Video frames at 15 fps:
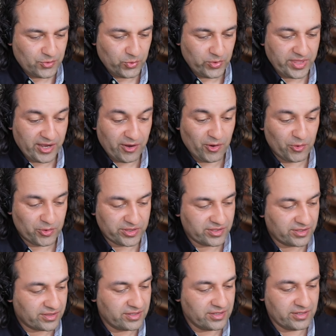without holding
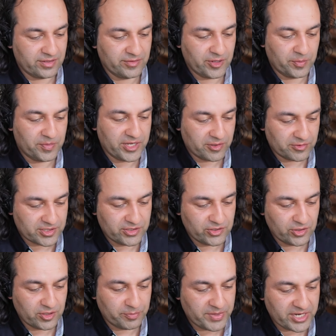the third and I'll be able to
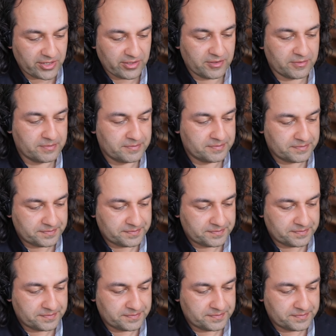do it better.